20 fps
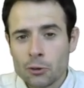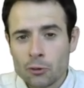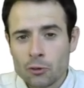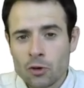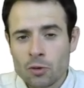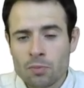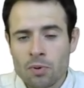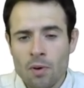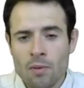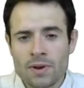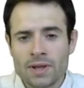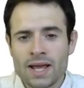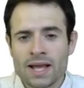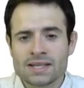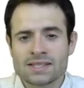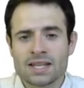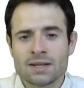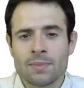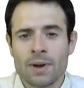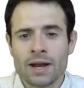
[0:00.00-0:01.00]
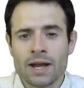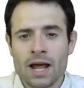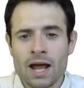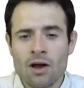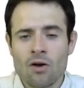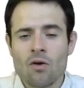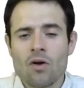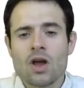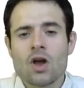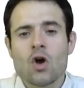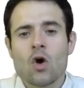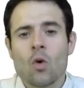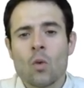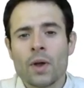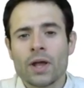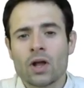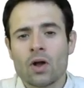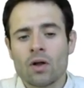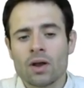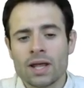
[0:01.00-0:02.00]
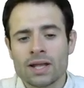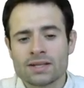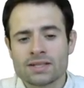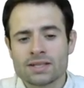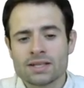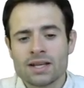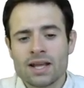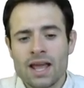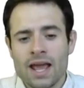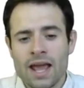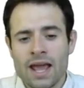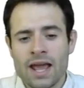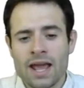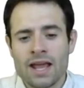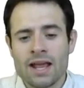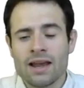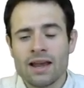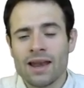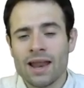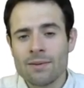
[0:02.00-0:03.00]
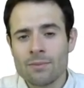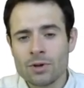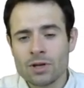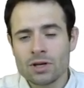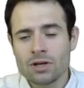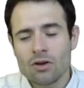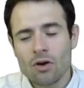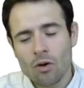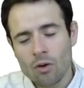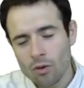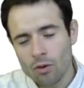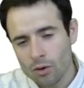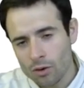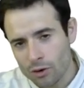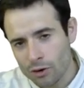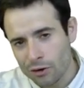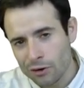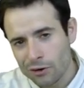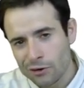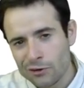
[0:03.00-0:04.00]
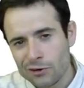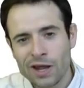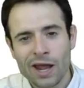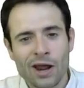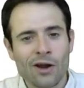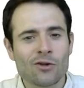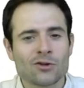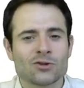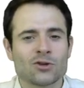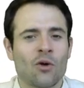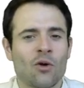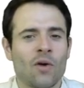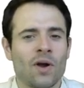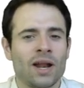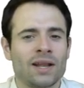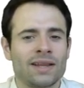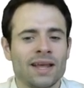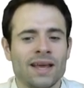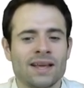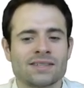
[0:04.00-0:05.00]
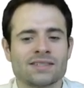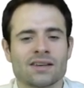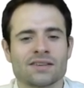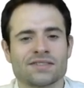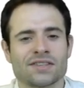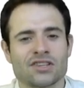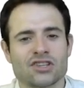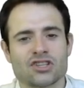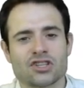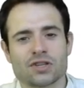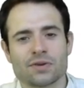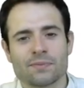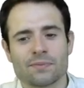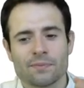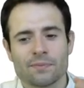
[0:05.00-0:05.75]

You probably guessed it by now. We call it a lemon, or you can also call it a sausage.